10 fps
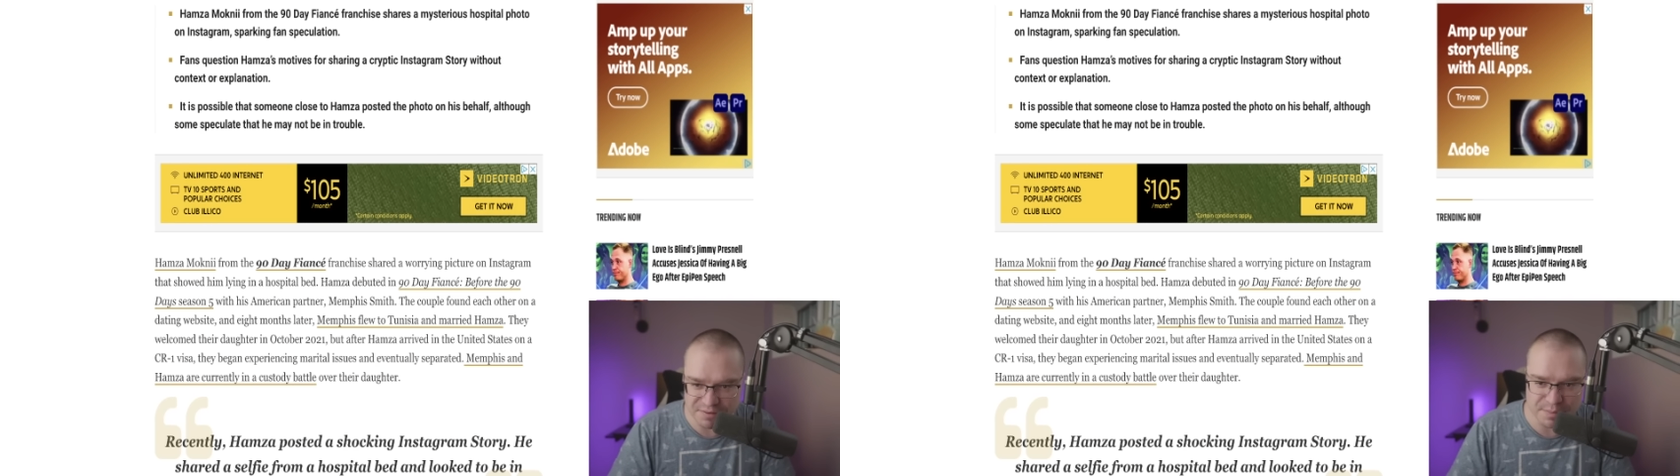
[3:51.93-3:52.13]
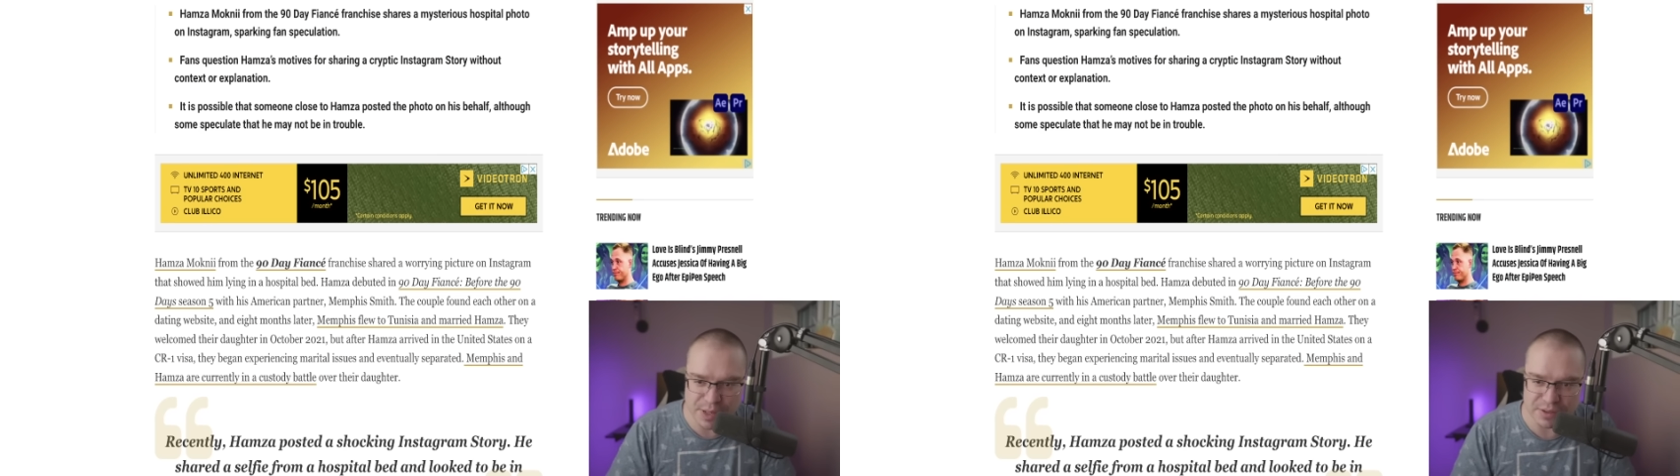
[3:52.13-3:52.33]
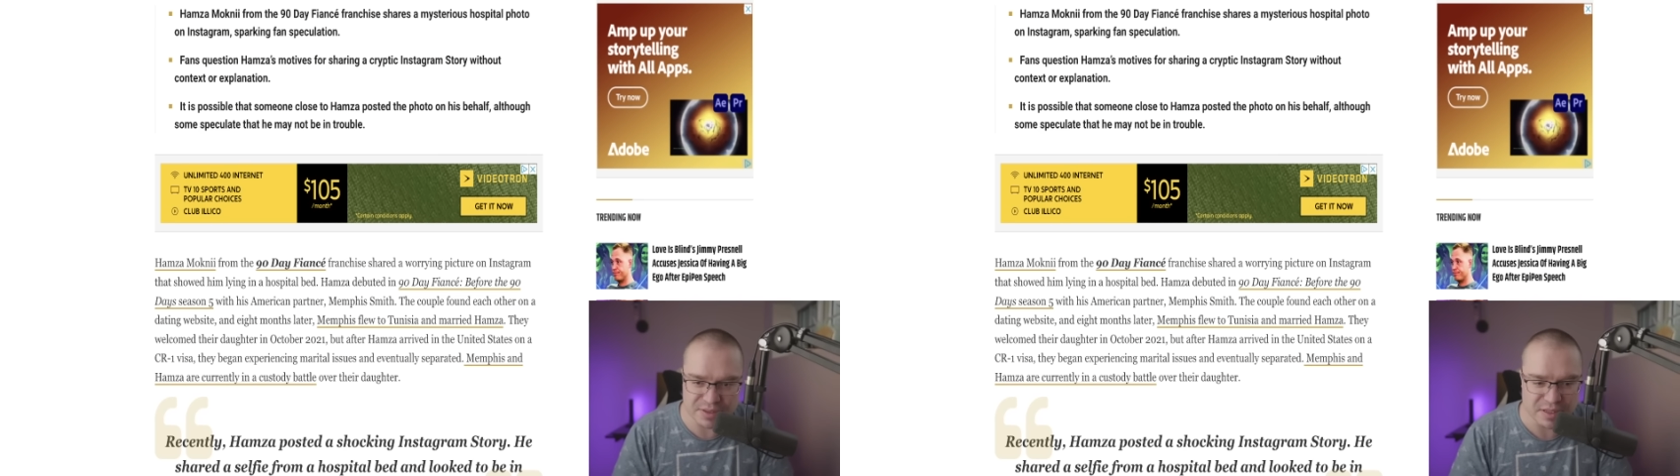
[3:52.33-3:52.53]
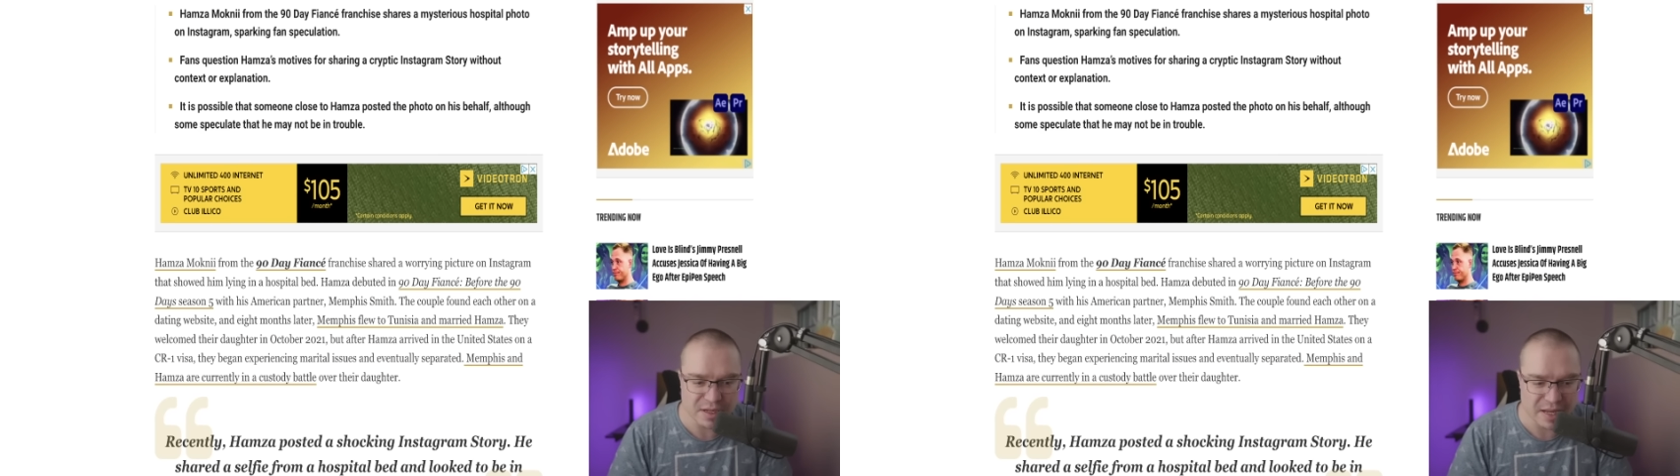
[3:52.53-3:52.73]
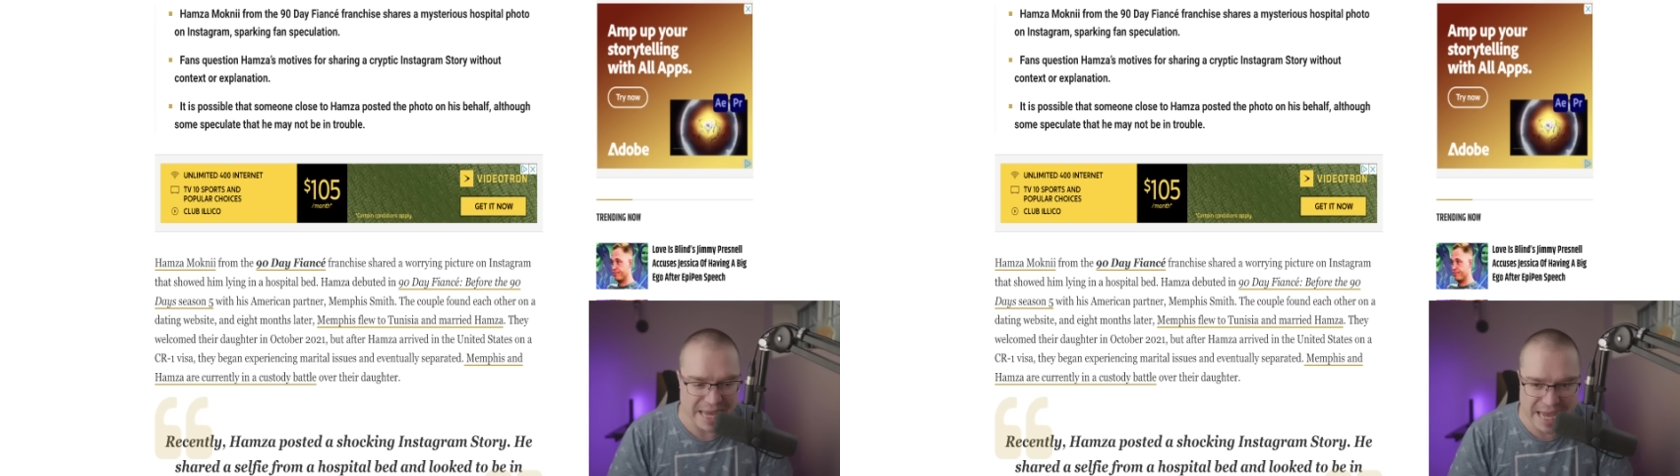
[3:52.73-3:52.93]
posts
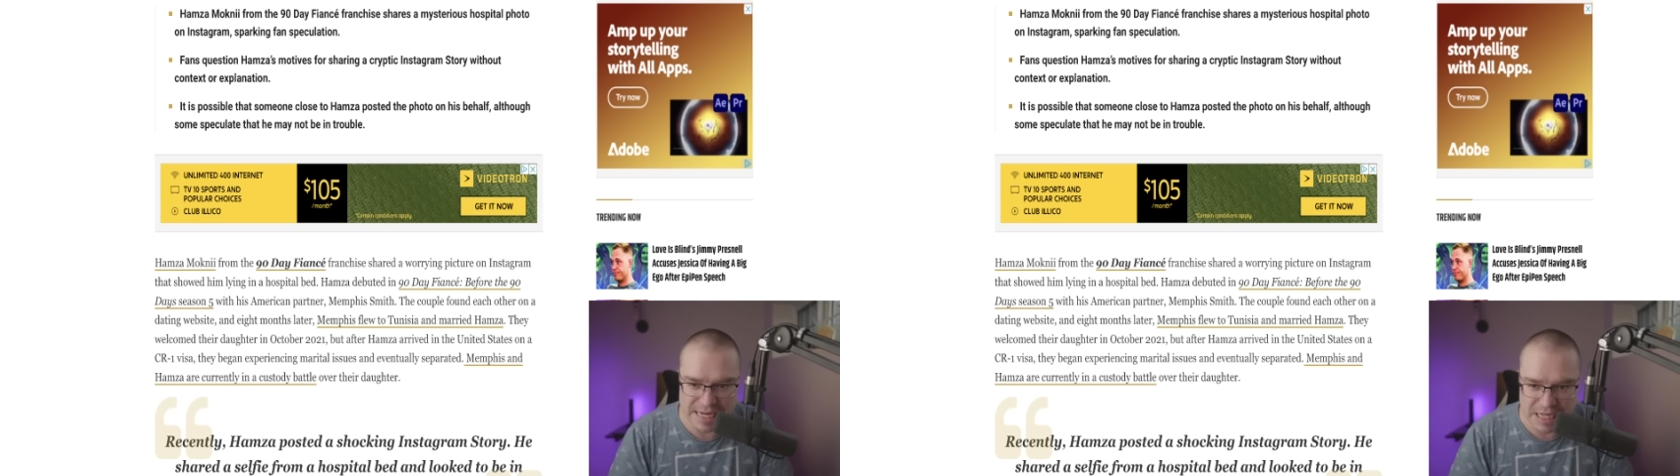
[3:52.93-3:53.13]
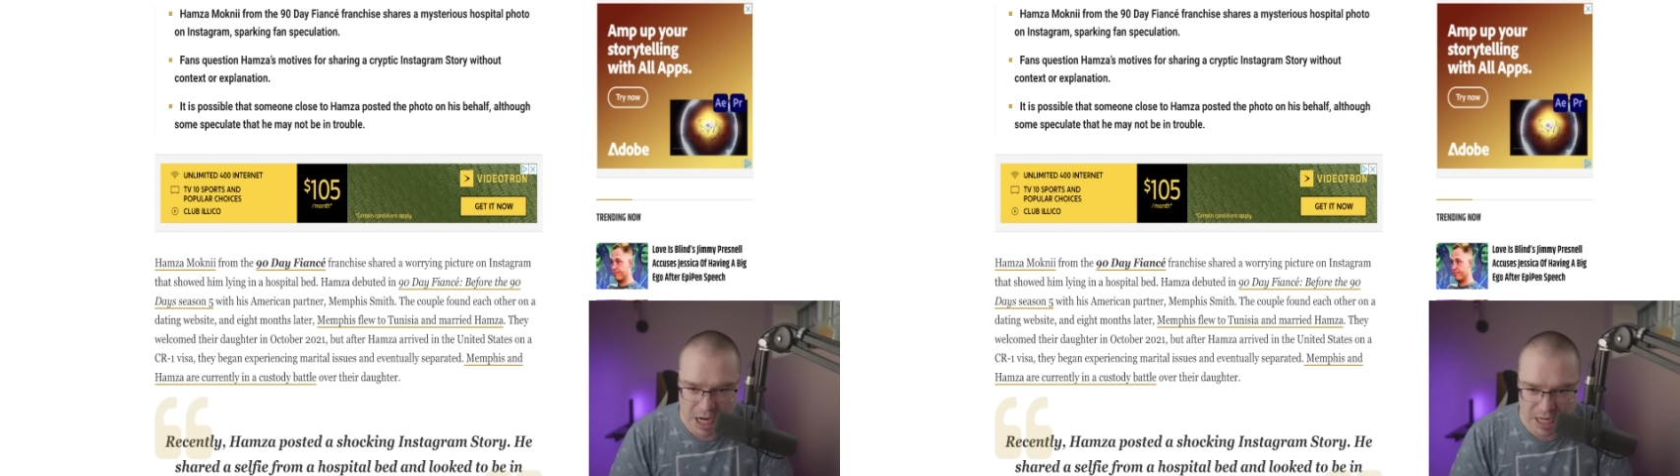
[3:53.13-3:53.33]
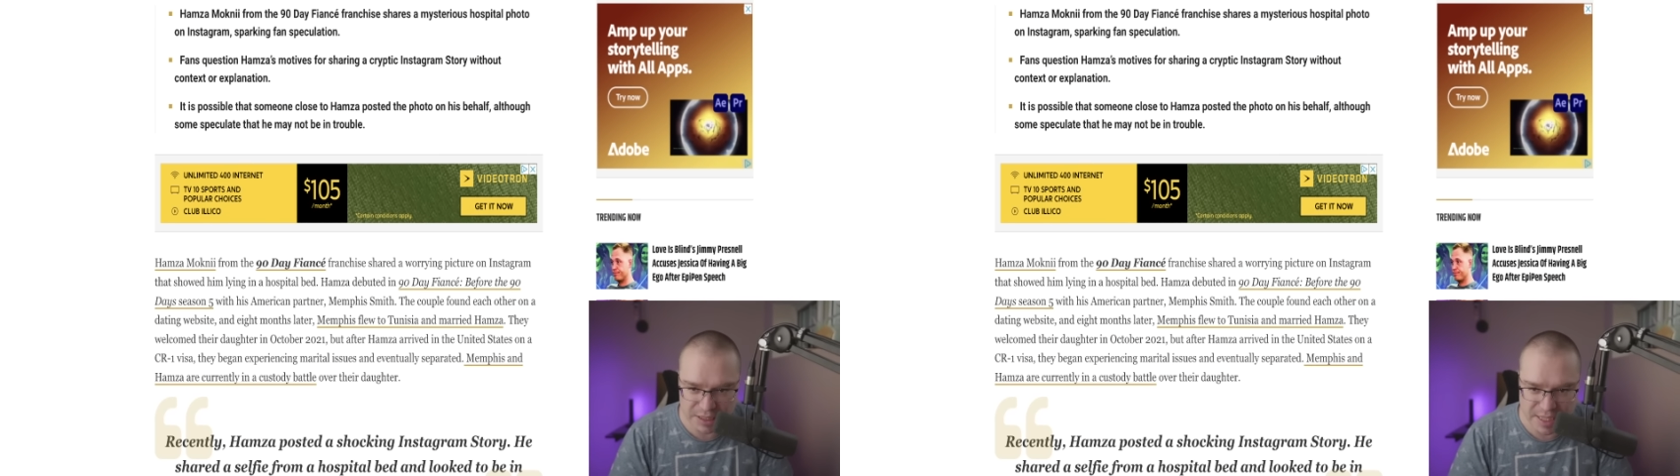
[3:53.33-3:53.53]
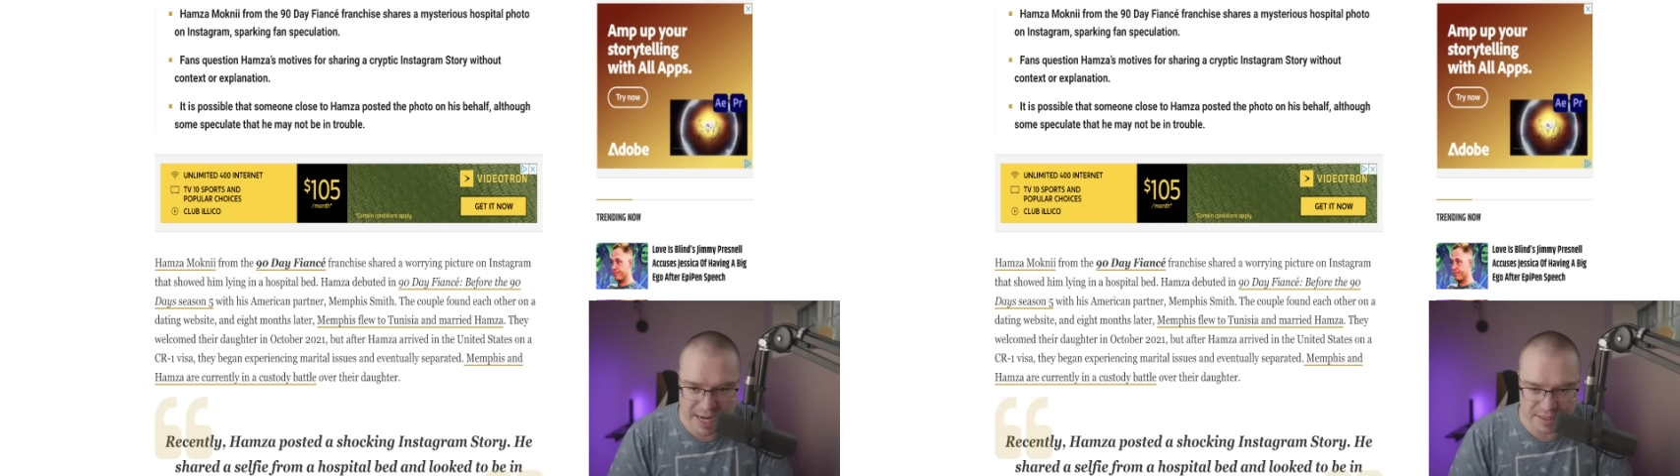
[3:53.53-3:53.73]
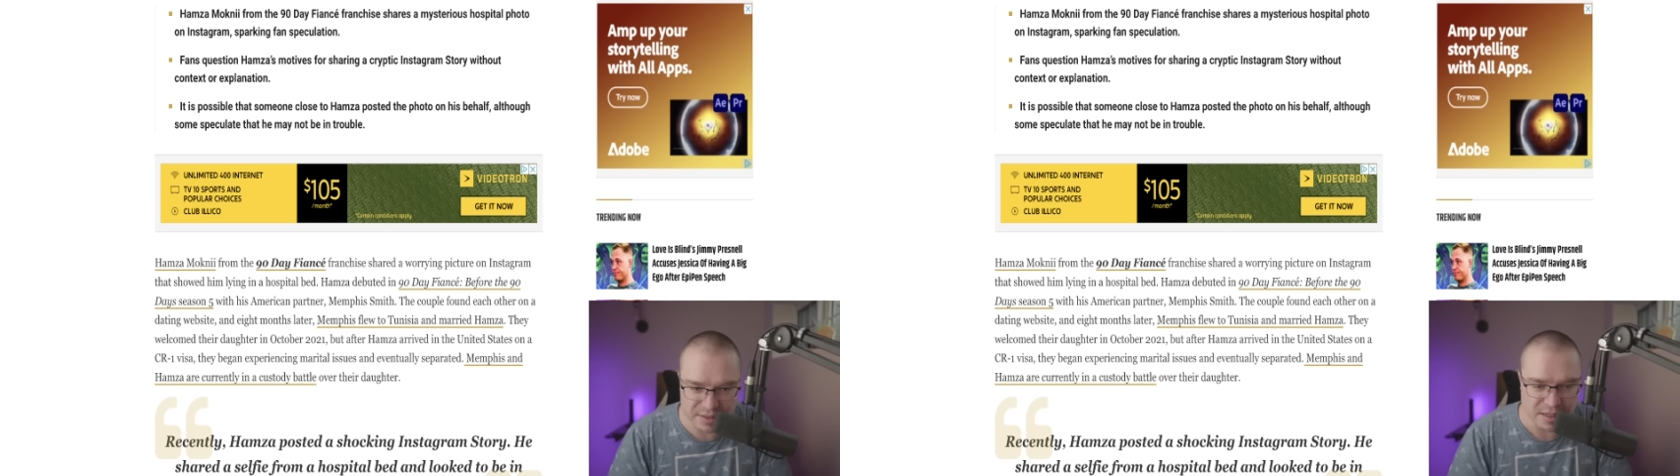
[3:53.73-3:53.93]
any
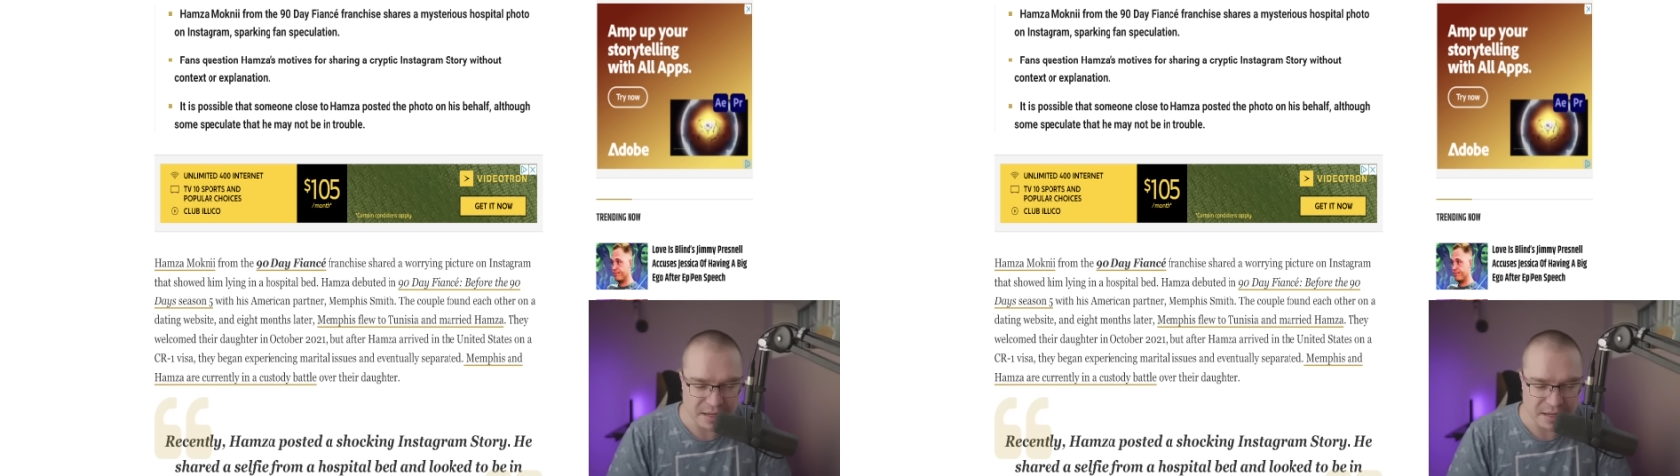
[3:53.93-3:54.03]
context,